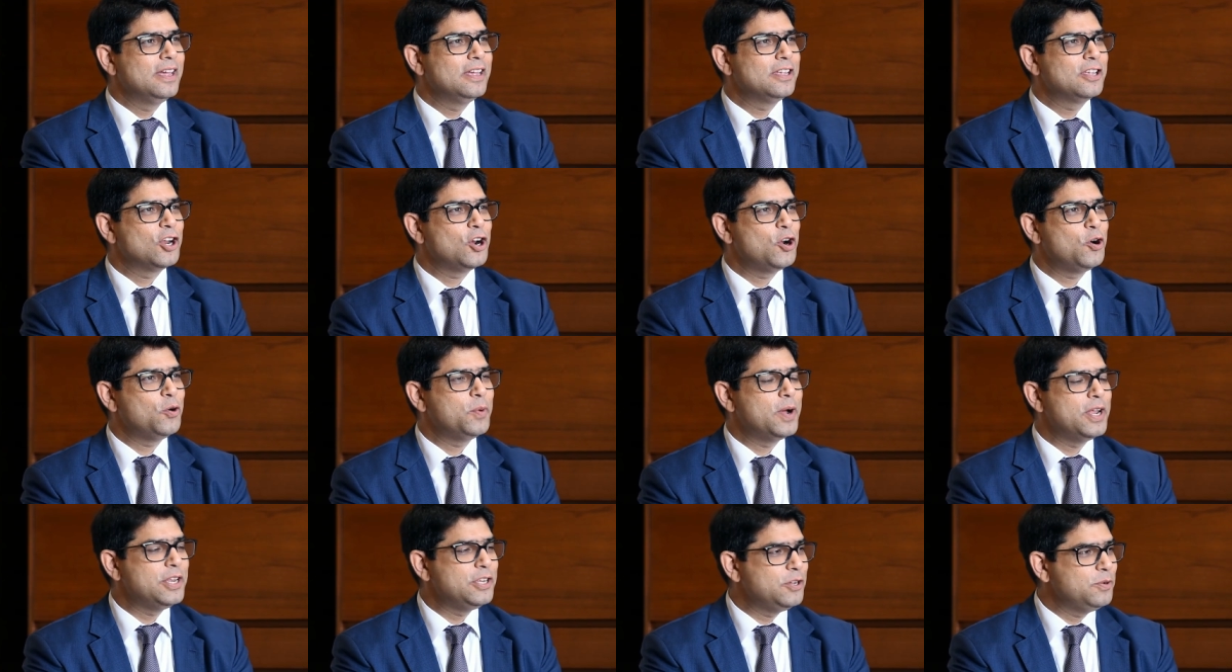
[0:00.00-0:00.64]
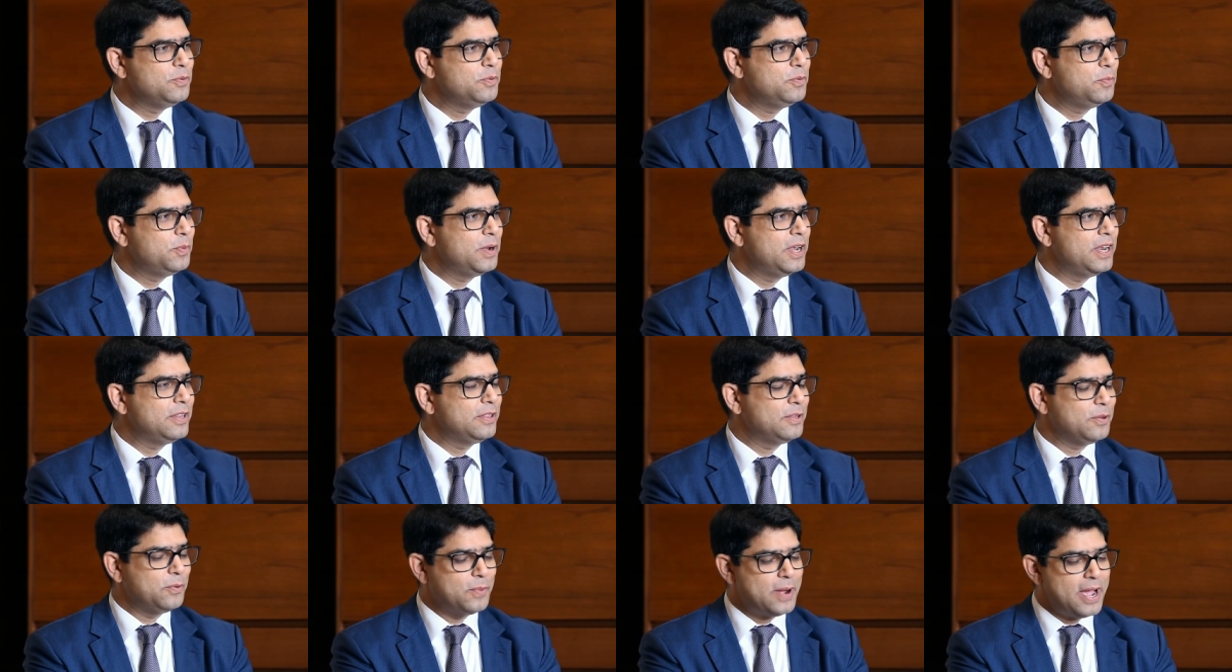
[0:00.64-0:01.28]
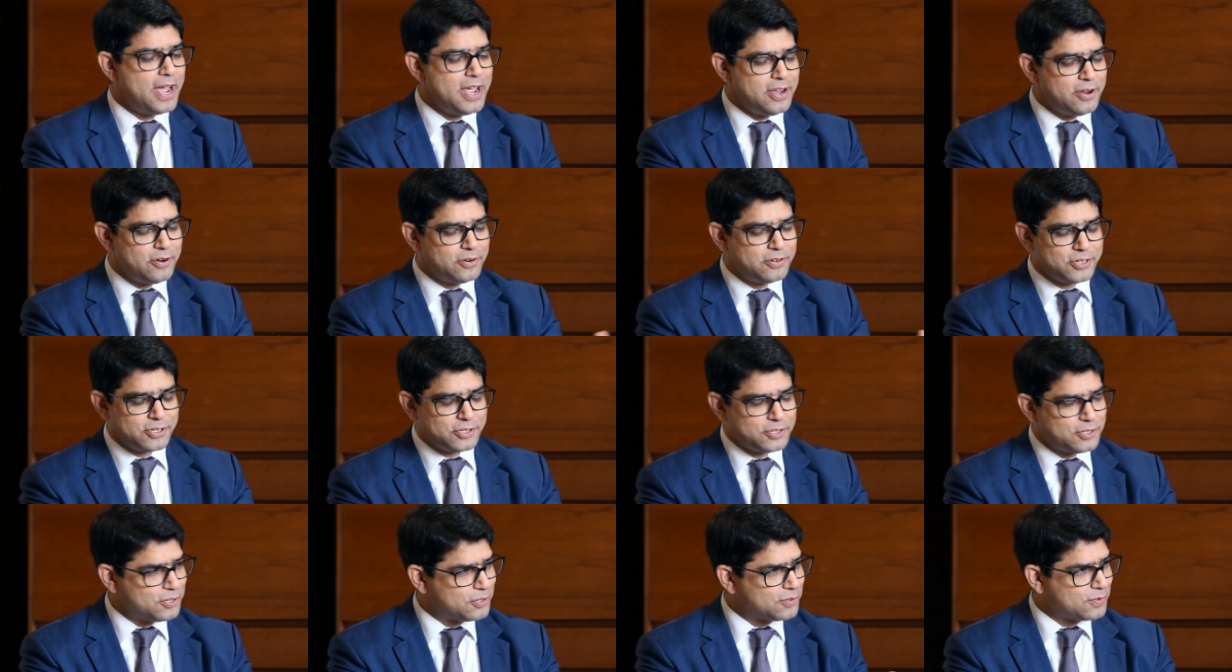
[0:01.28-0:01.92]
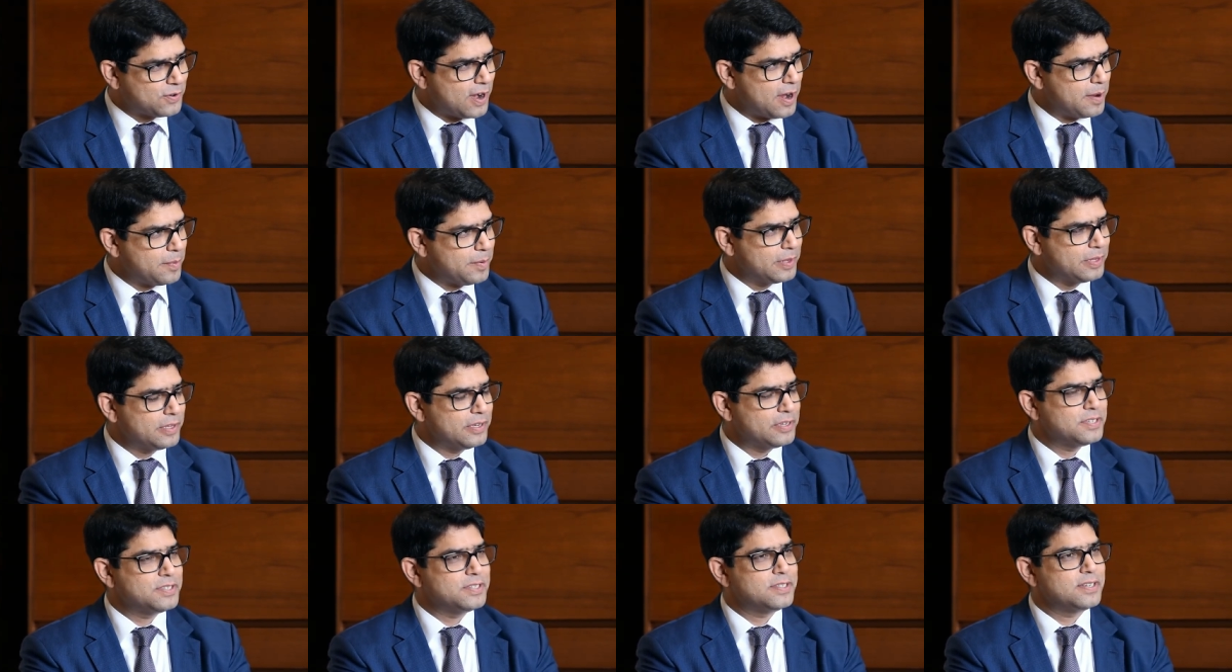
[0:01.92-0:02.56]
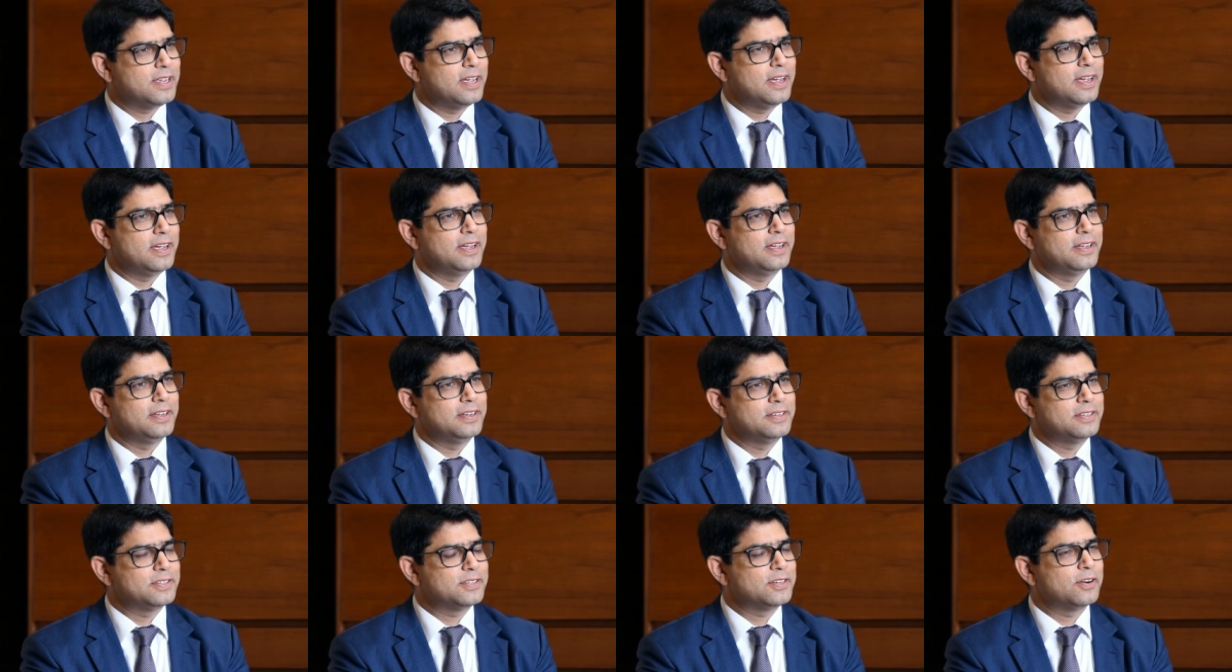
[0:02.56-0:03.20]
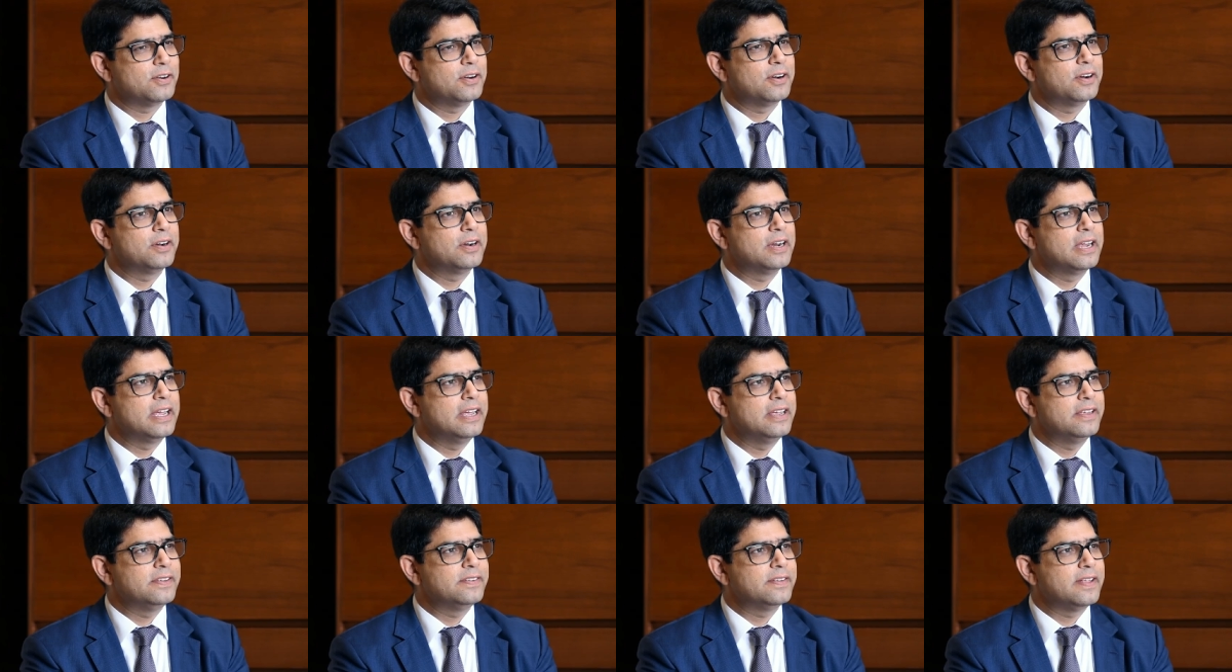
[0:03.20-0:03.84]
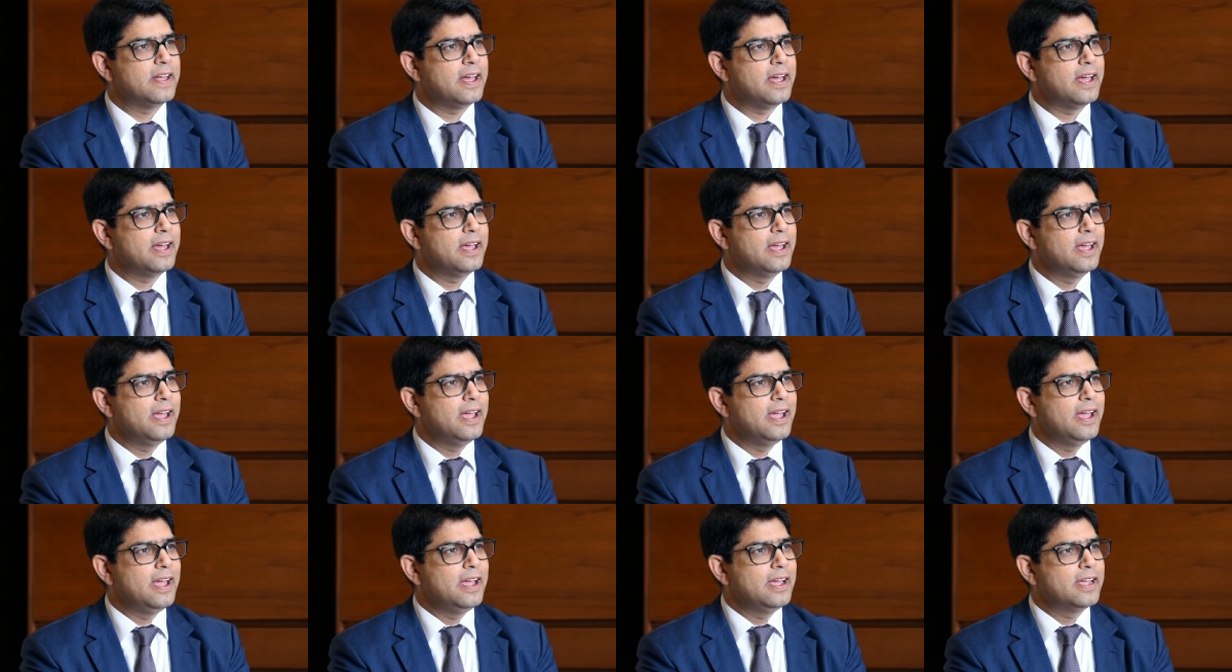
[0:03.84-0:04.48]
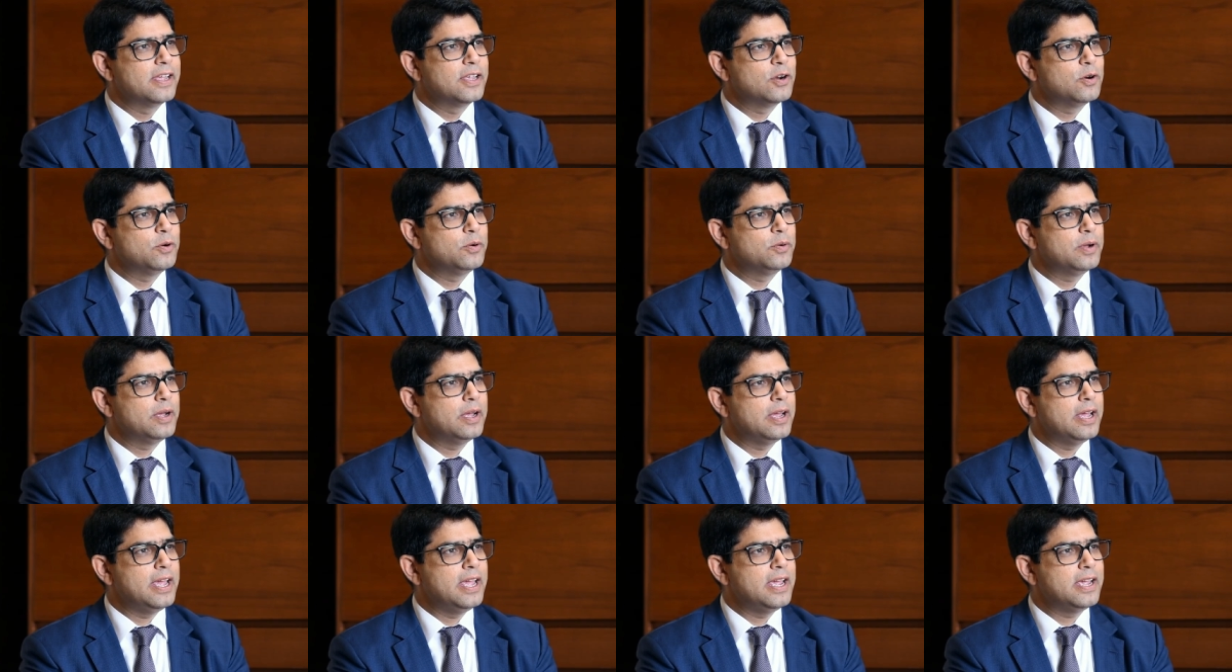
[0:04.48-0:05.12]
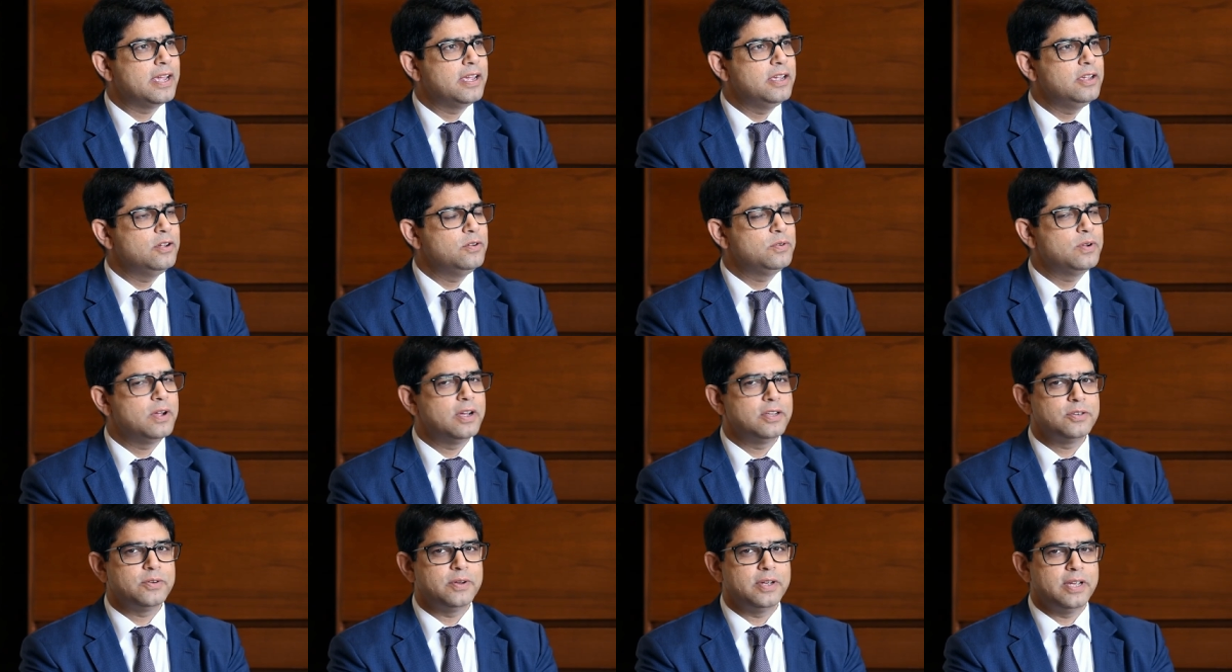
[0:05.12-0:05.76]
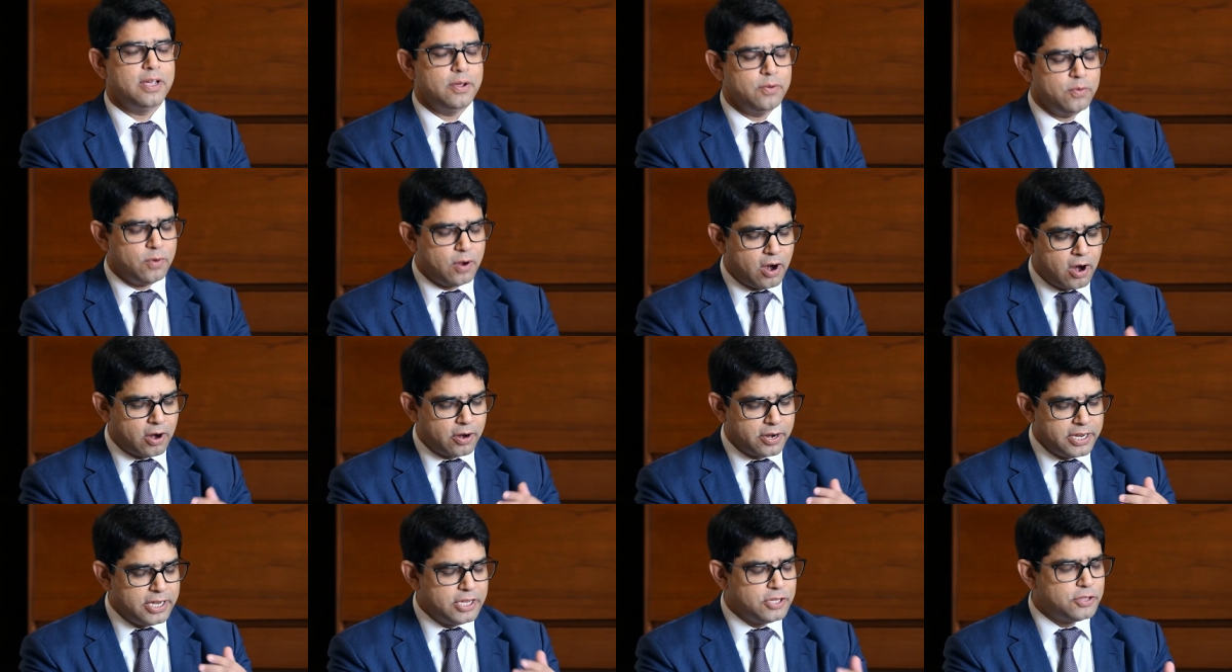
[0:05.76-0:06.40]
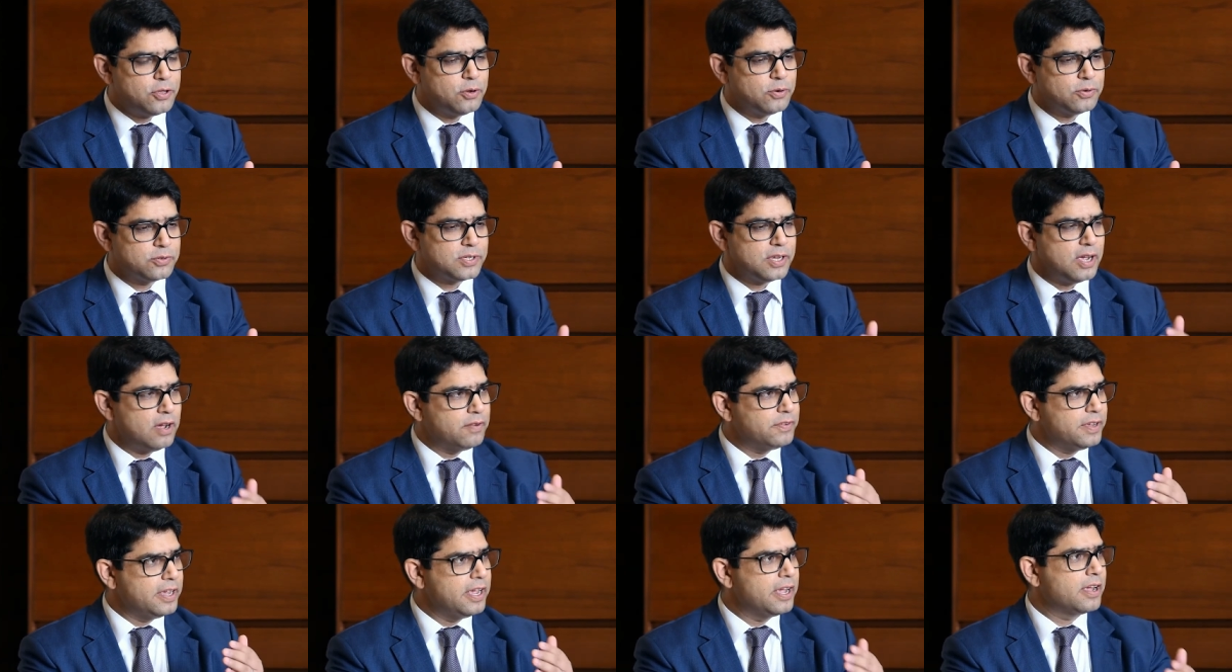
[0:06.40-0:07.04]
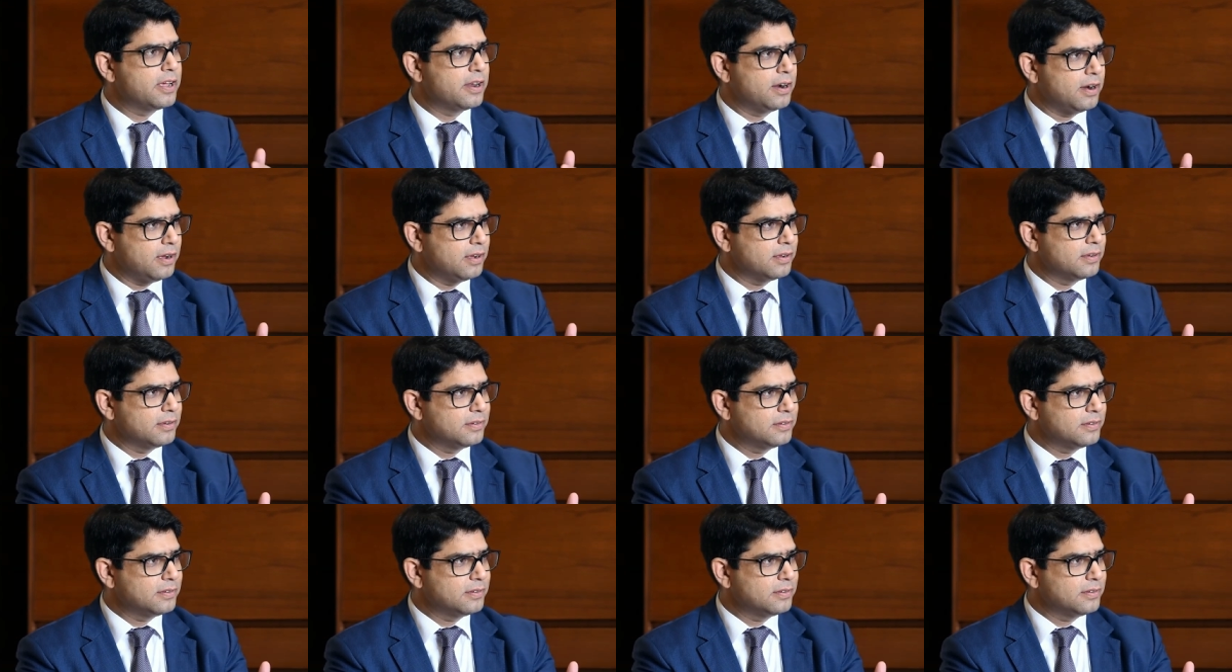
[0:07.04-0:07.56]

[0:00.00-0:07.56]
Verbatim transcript: you know, when you when, the way you're just describing this, uh, sir, is that you know AKU our ethos of IQRA.